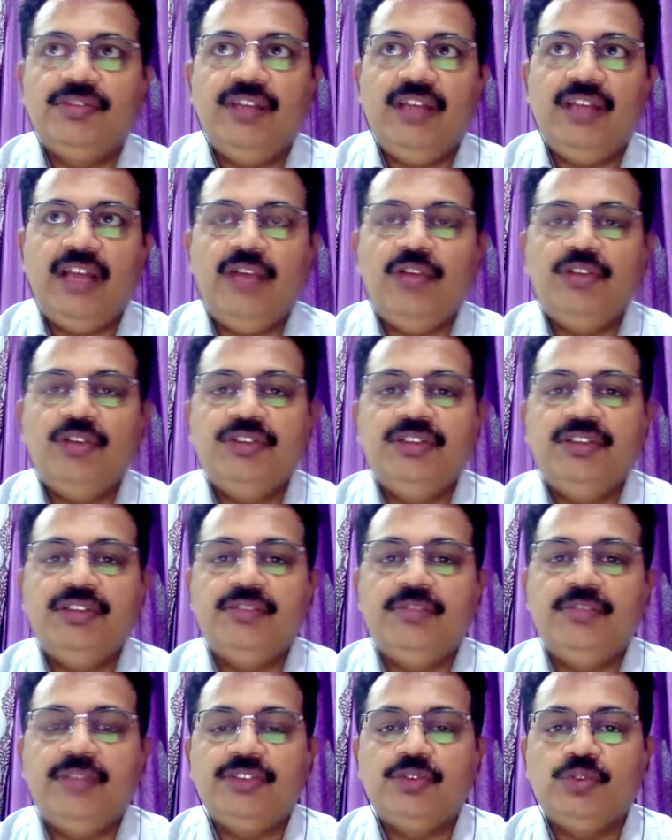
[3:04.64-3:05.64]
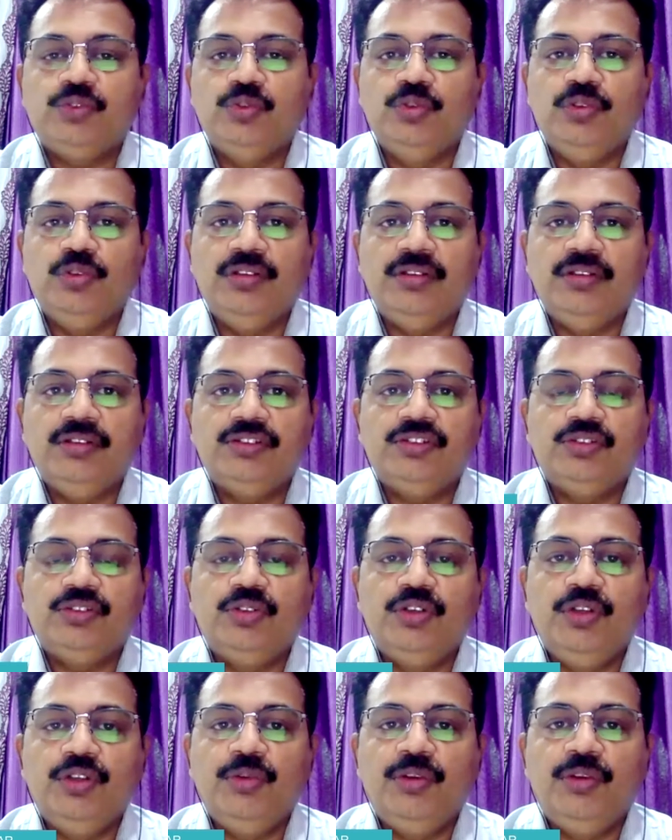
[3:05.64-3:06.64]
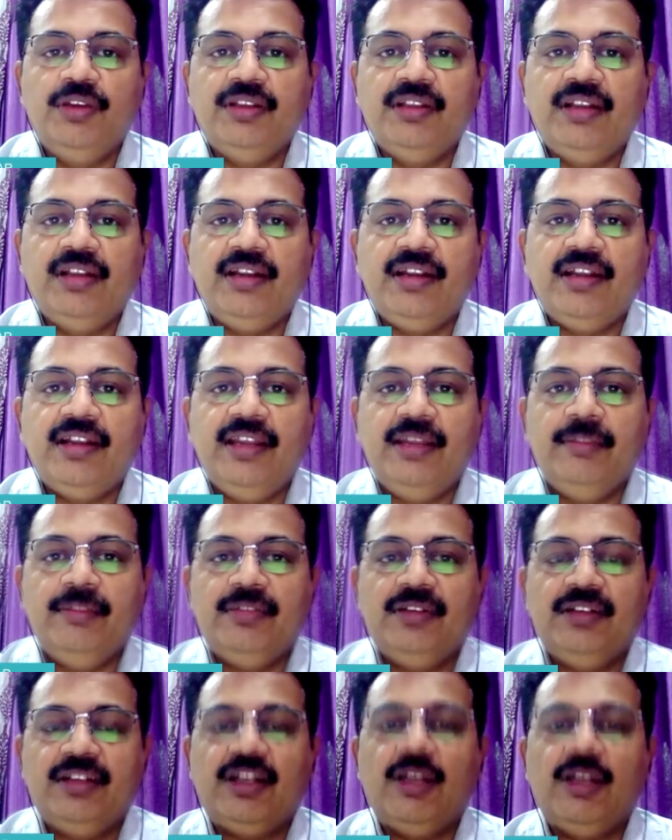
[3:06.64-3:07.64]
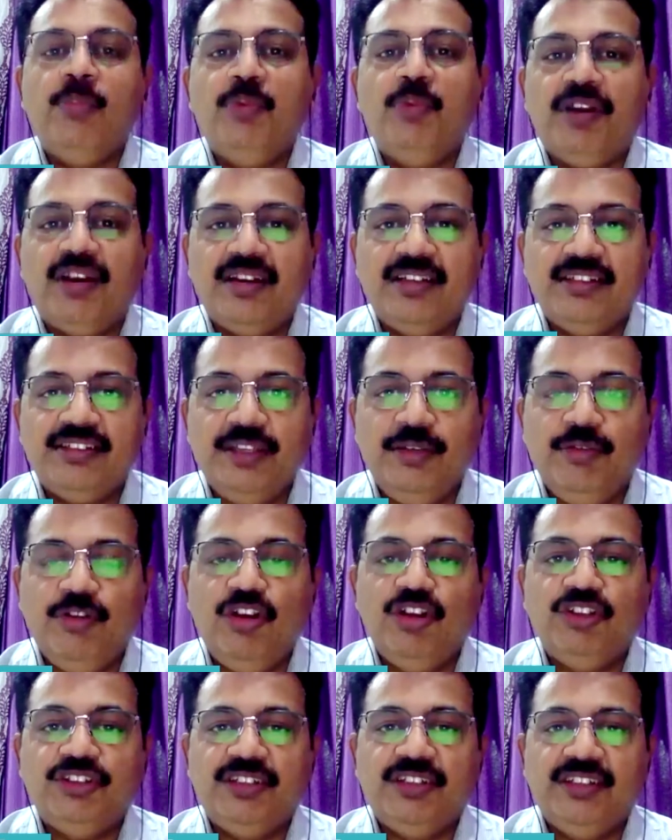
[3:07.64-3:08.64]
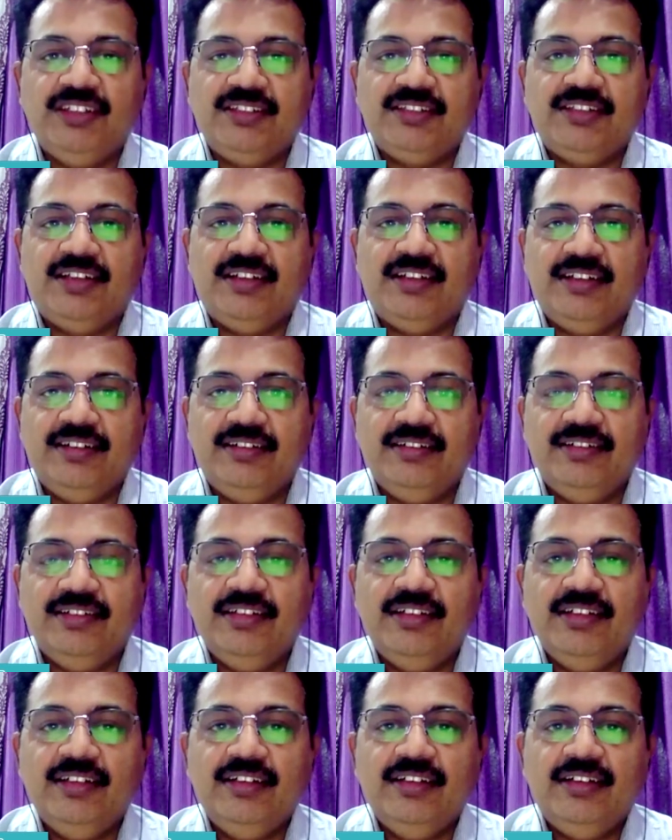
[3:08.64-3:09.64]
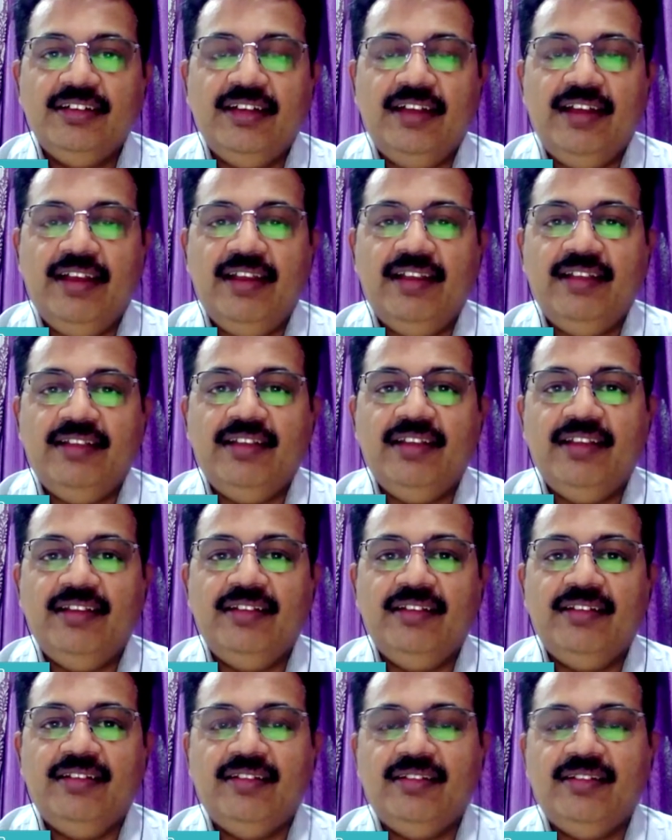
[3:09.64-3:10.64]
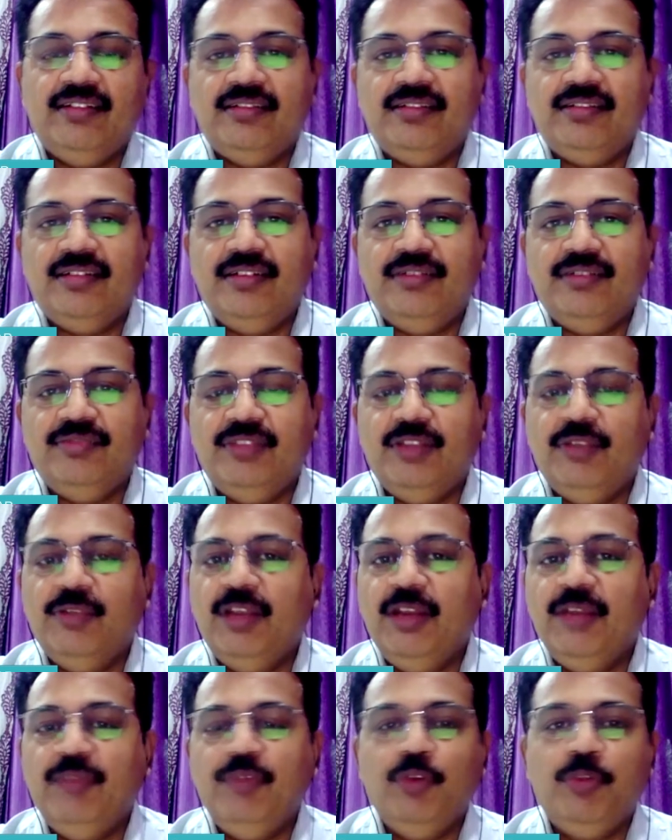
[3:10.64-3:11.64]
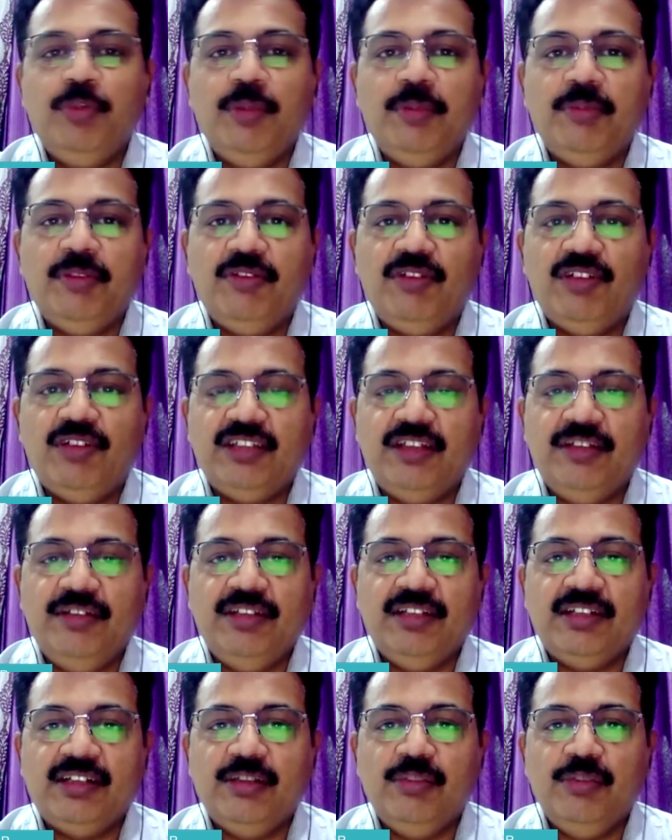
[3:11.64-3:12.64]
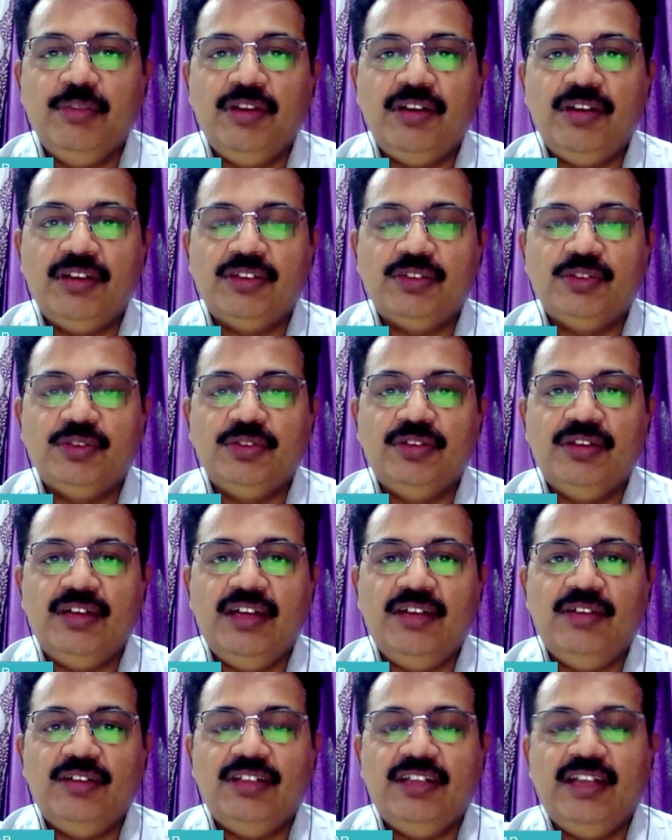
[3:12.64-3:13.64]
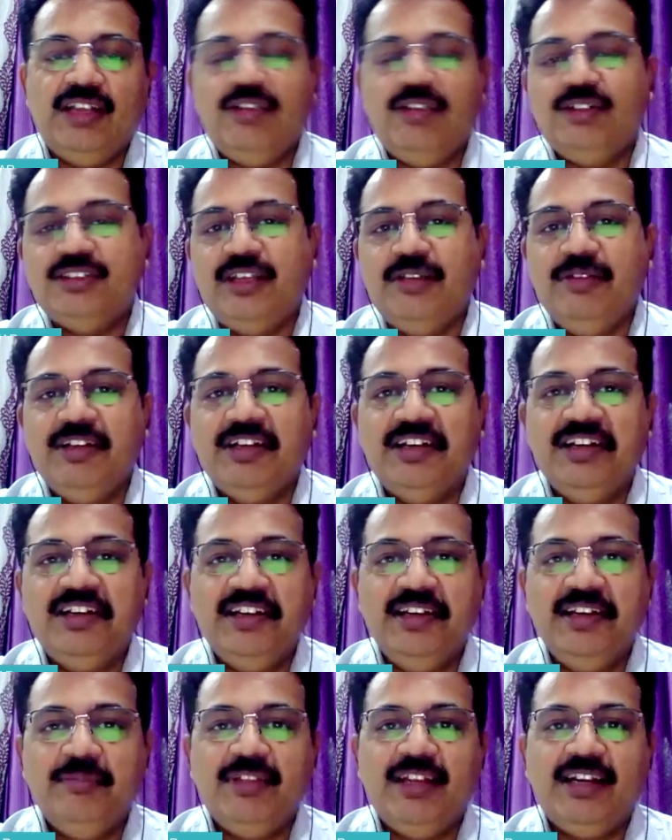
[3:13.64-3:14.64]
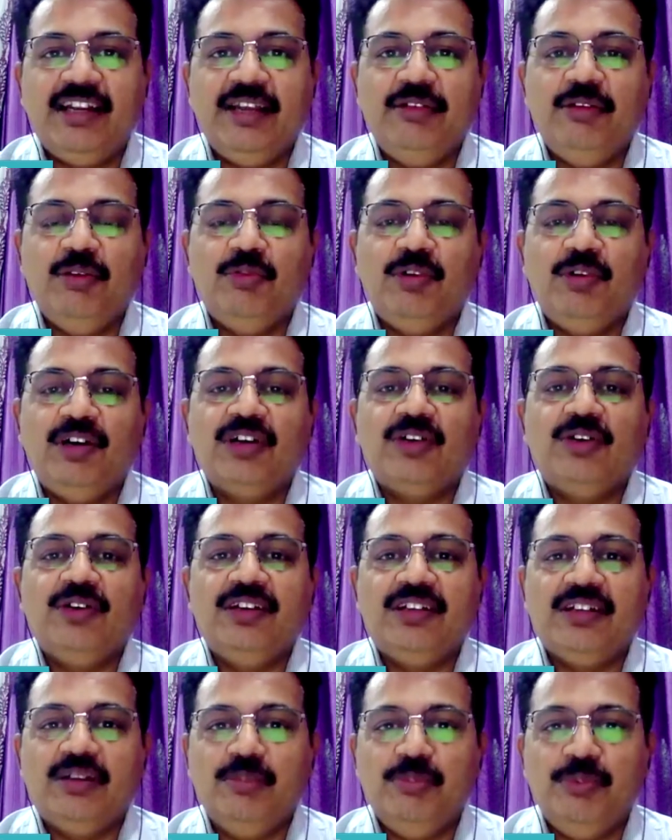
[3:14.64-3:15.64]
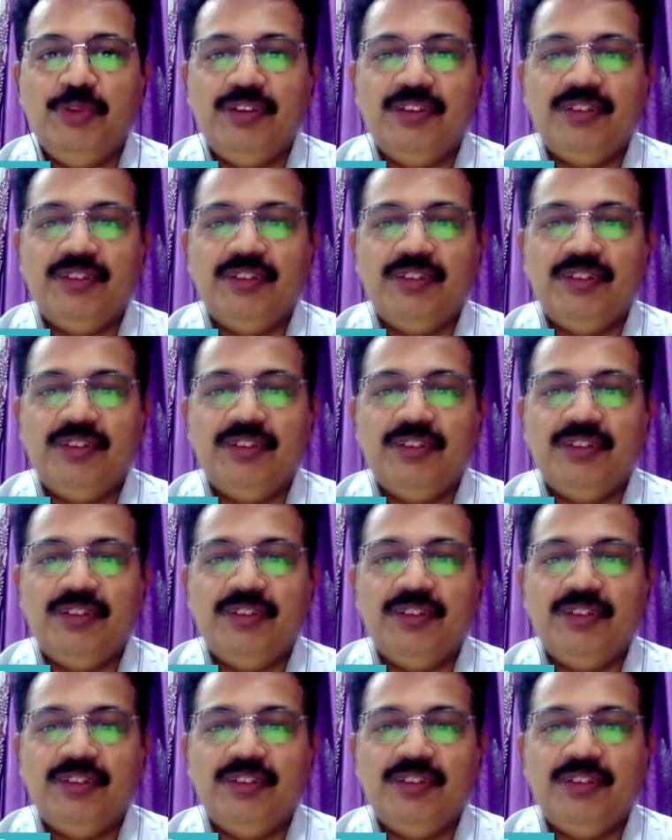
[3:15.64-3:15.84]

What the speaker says: I was in my school, so during that time, the computer evolution has started. And then the very few people was having the computer, so I was having a dream that I will work on a computer.